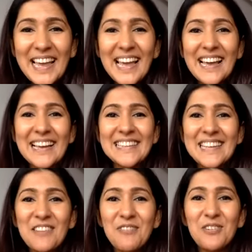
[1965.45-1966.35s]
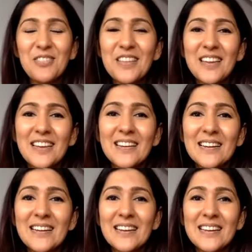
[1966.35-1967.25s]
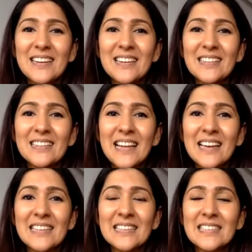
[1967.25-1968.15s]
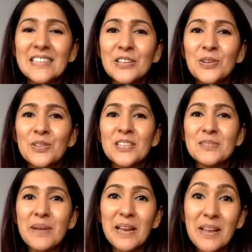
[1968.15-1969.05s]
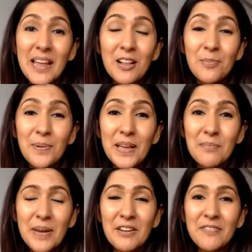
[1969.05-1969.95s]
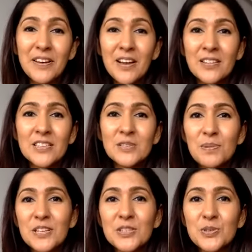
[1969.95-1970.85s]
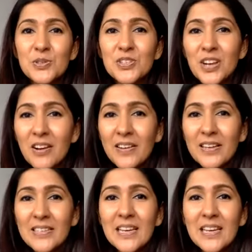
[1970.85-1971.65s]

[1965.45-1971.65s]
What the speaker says: And if you think that this might help and benefit others, please do share it,